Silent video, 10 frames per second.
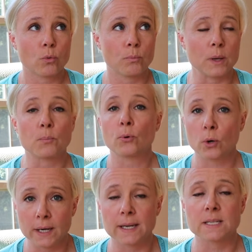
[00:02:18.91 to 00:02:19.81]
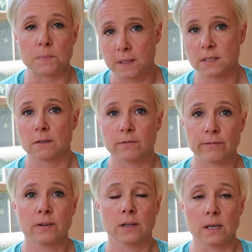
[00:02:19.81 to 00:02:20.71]
be pretty
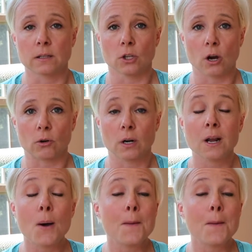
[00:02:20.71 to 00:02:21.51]
expensive in the long run,